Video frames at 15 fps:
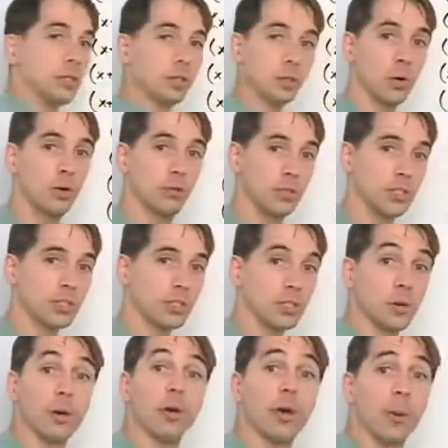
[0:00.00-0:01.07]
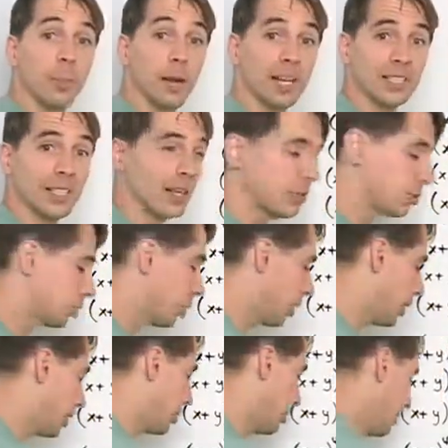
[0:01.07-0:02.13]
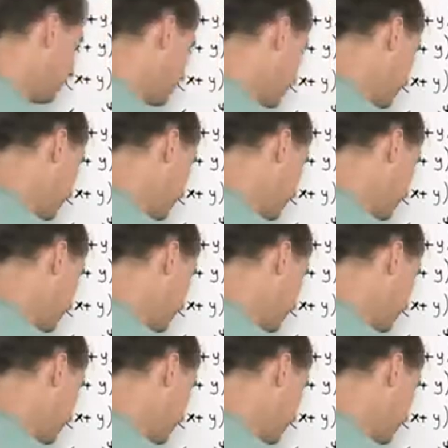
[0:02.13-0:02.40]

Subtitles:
These coefficients are Pascal's triangle.